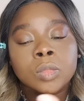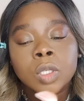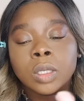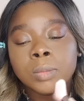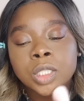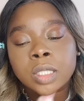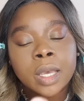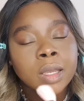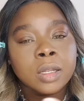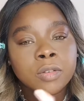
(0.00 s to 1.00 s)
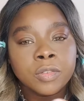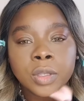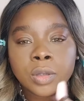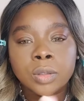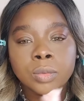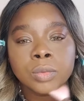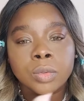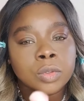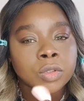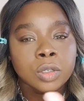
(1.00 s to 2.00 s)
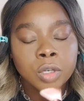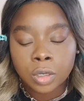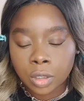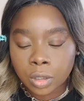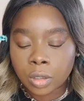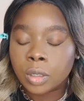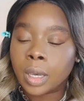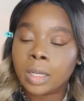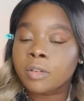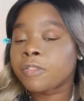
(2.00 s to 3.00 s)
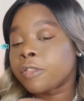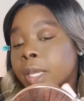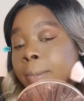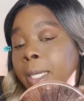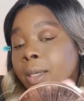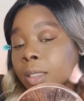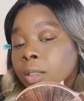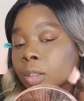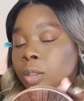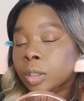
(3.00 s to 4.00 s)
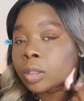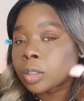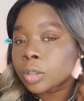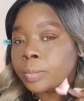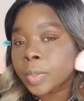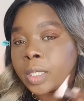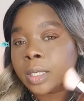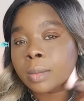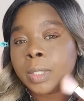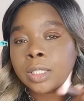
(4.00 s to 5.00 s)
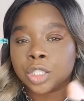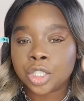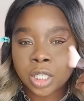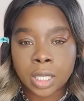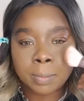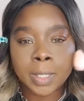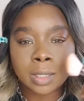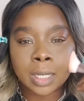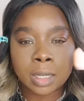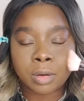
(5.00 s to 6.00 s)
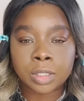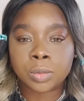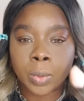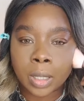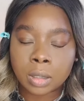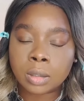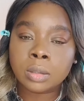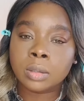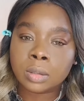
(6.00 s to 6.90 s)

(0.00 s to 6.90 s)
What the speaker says: And I'm just kind of, you know, kind of framing, putting a bit of shape in there as well.